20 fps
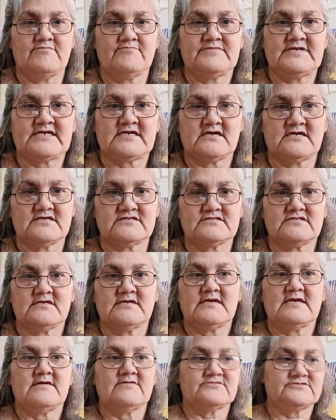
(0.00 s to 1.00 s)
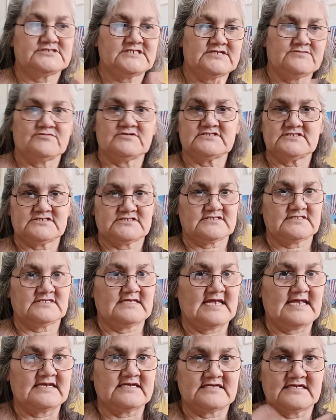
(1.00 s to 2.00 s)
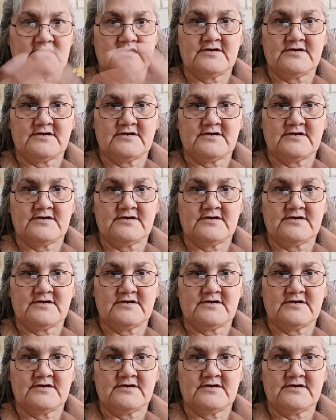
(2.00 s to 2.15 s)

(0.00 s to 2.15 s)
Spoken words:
because she was like